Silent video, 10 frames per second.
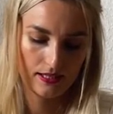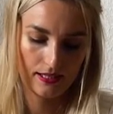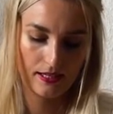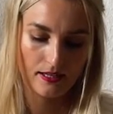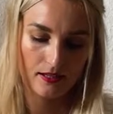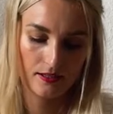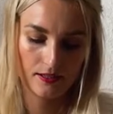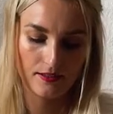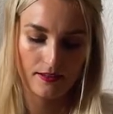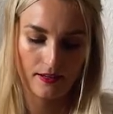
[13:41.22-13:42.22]
And
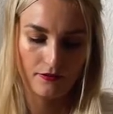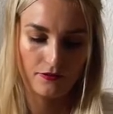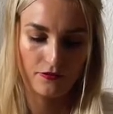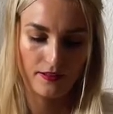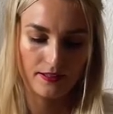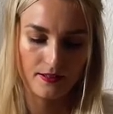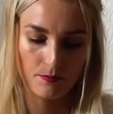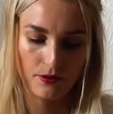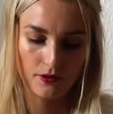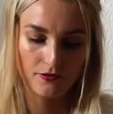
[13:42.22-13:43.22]
that fits
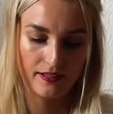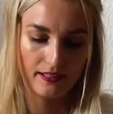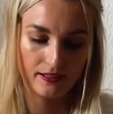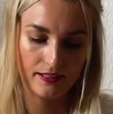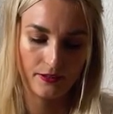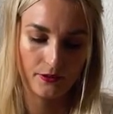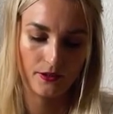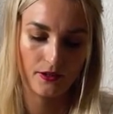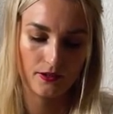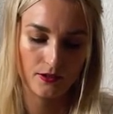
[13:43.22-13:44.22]
perfectly. You could
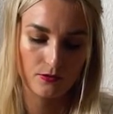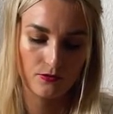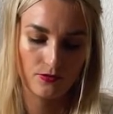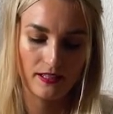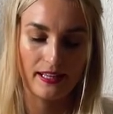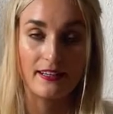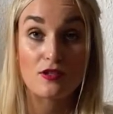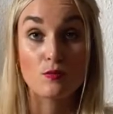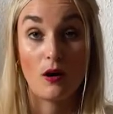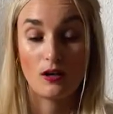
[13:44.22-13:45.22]
also fit like
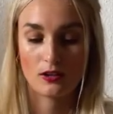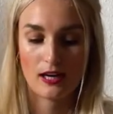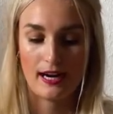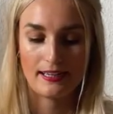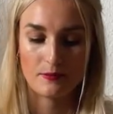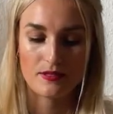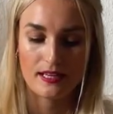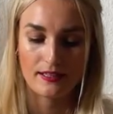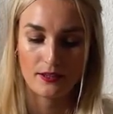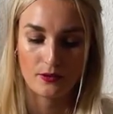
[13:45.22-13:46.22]
smaller items,
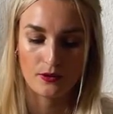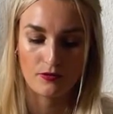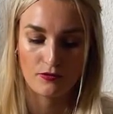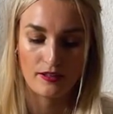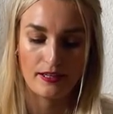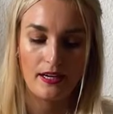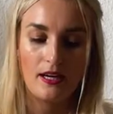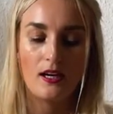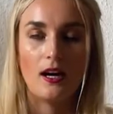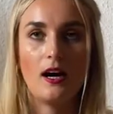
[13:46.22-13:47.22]
like you could fit
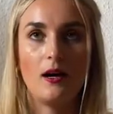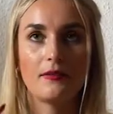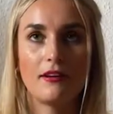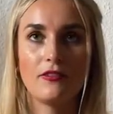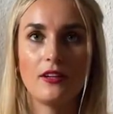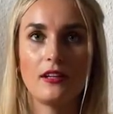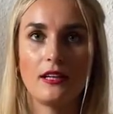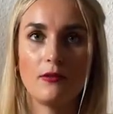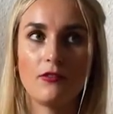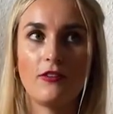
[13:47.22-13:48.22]

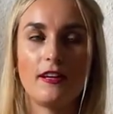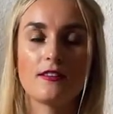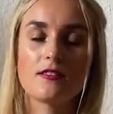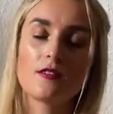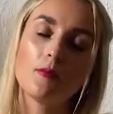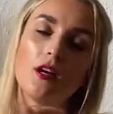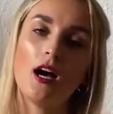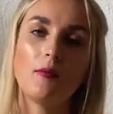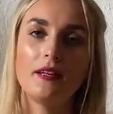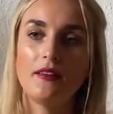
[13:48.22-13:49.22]
definitely fit some
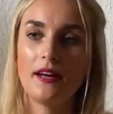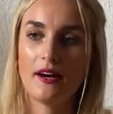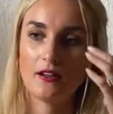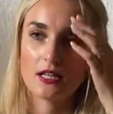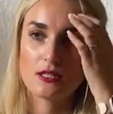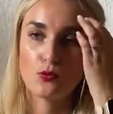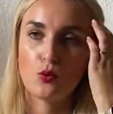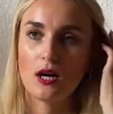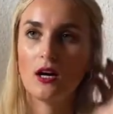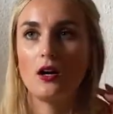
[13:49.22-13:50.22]
gum in there as
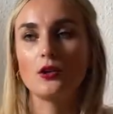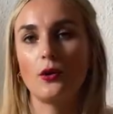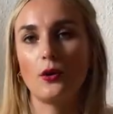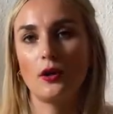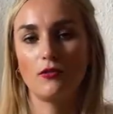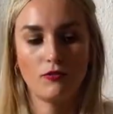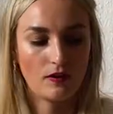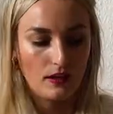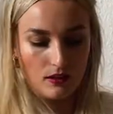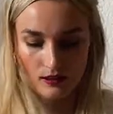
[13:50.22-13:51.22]
well. You can
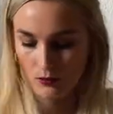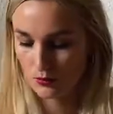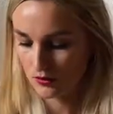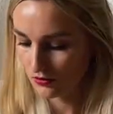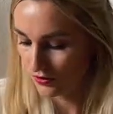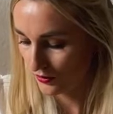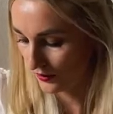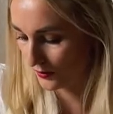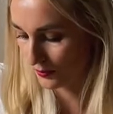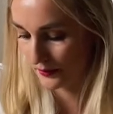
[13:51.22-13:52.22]
fit, like, what do
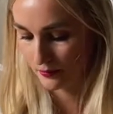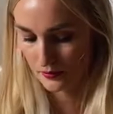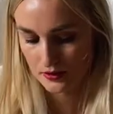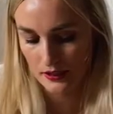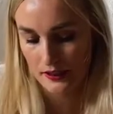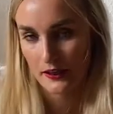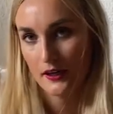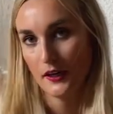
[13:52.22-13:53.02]
other people take?